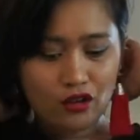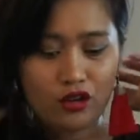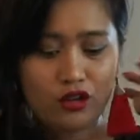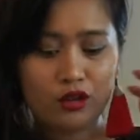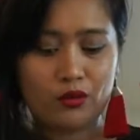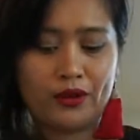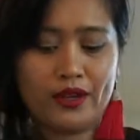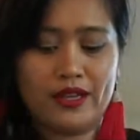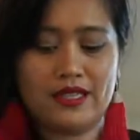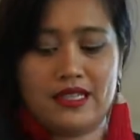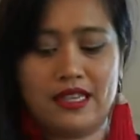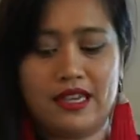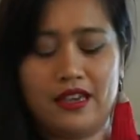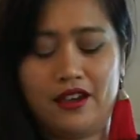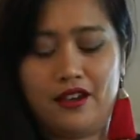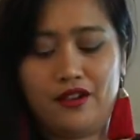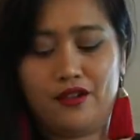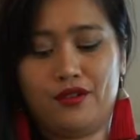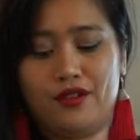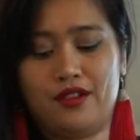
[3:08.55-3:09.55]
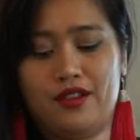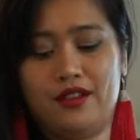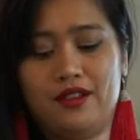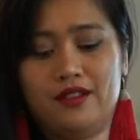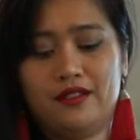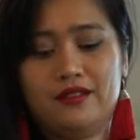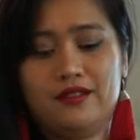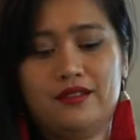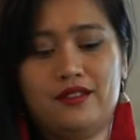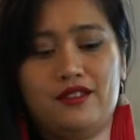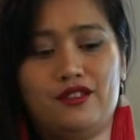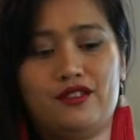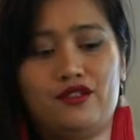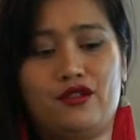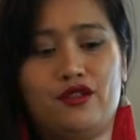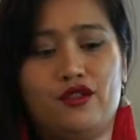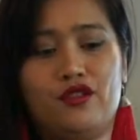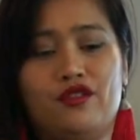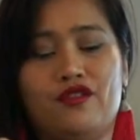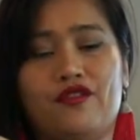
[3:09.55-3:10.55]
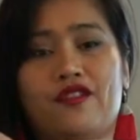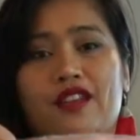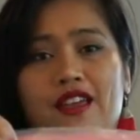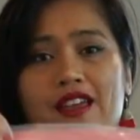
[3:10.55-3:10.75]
always carry sort of